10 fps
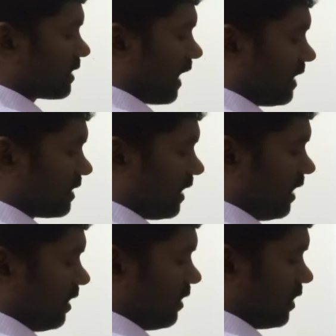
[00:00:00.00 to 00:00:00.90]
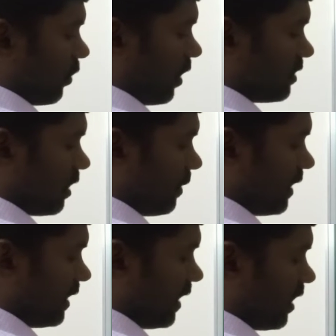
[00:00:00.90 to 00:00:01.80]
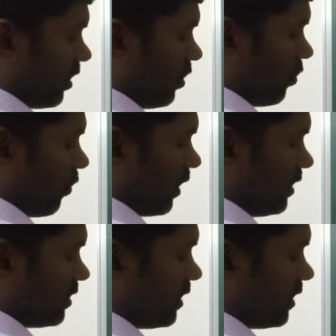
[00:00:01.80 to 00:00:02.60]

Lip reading: cancelled. Then what is the remaining here? 1 is